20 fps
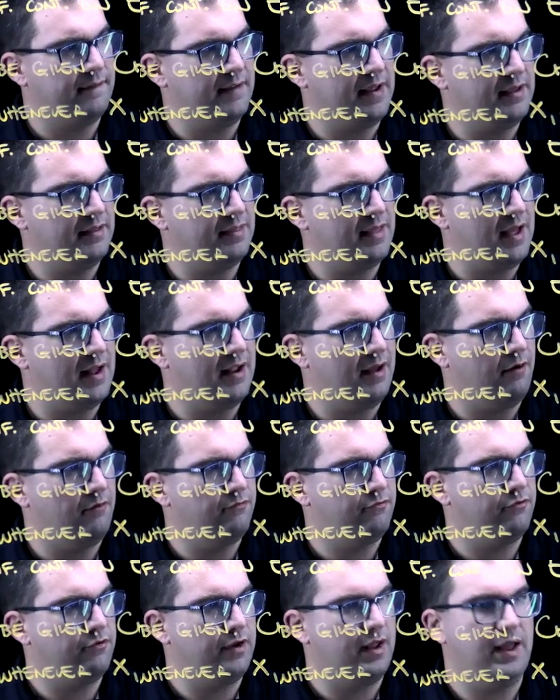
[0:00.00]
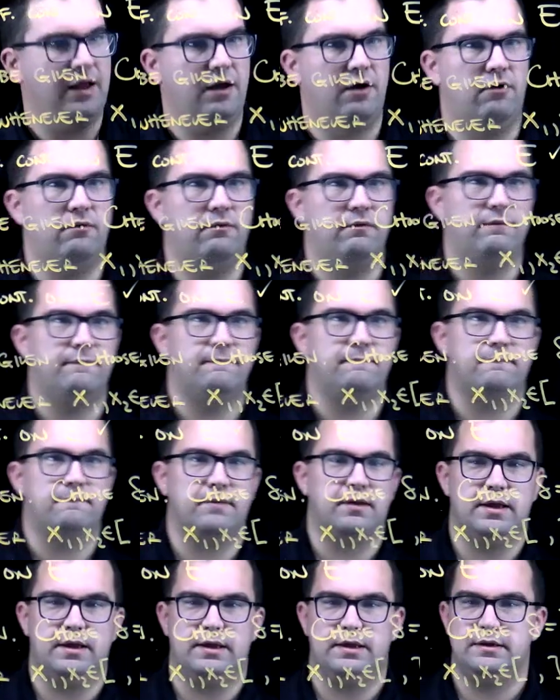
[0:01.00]
take that out for now.
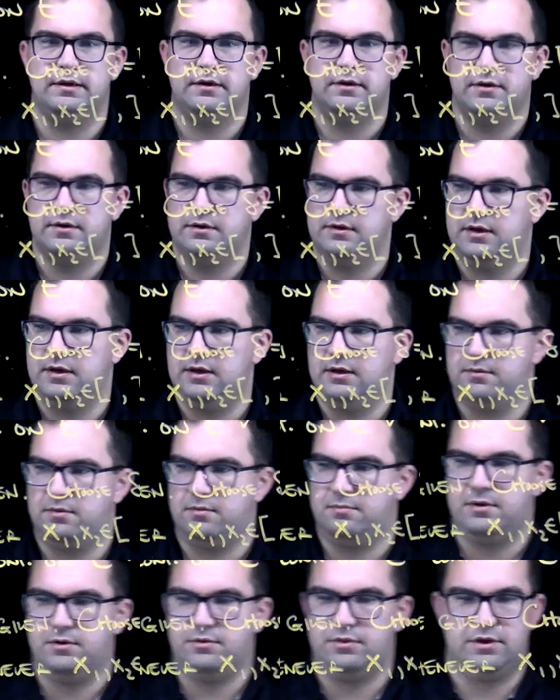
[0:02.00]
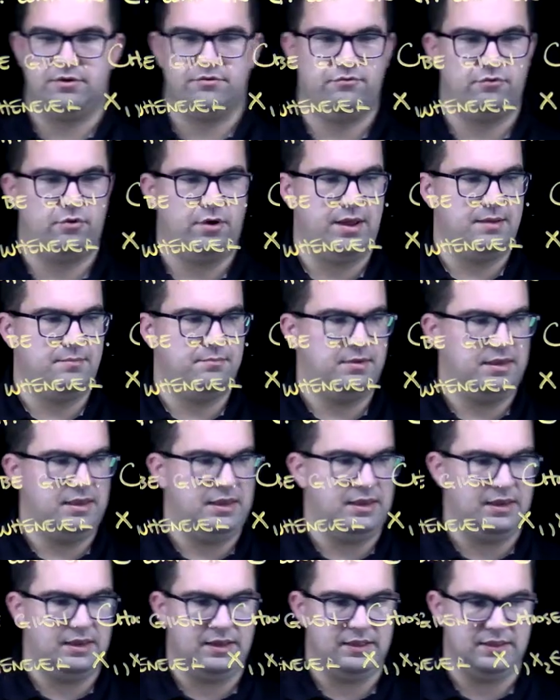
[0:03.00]
Okay. I'm going to be on the interval
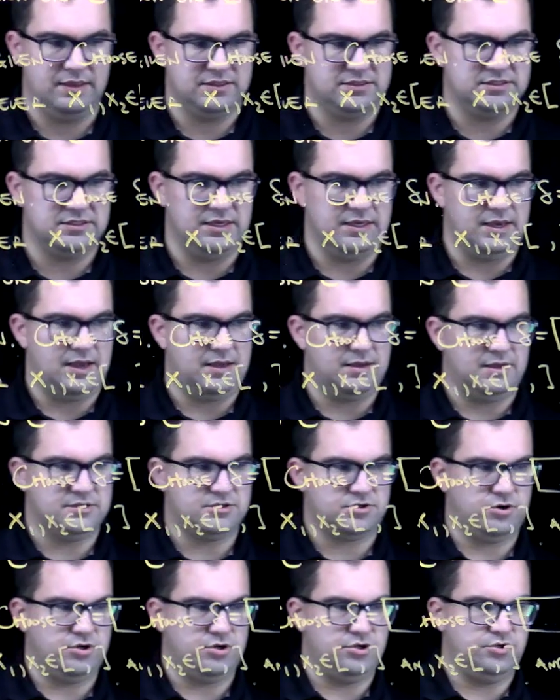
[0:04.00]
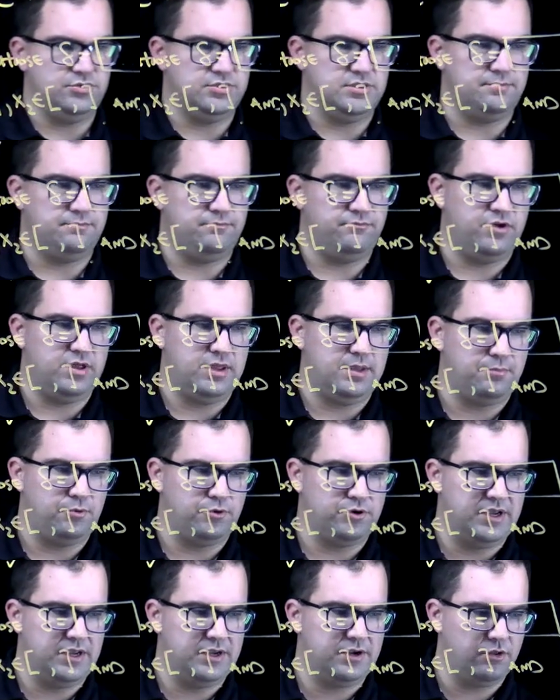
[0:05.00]
AB. And let's see, I started using really
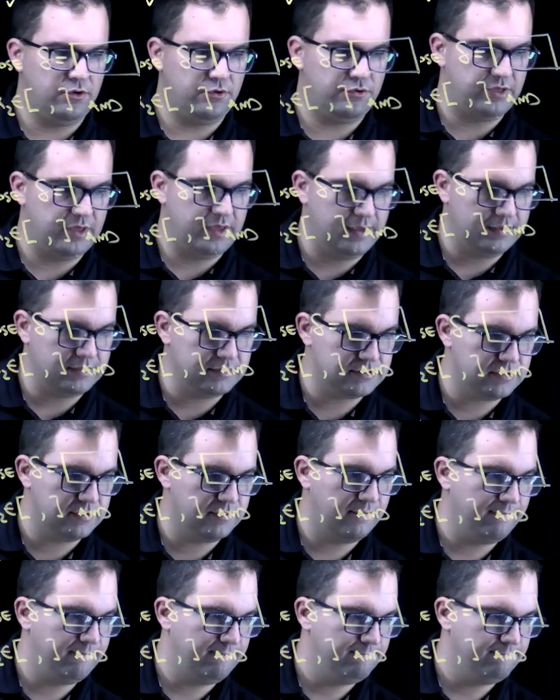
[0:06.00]
particular things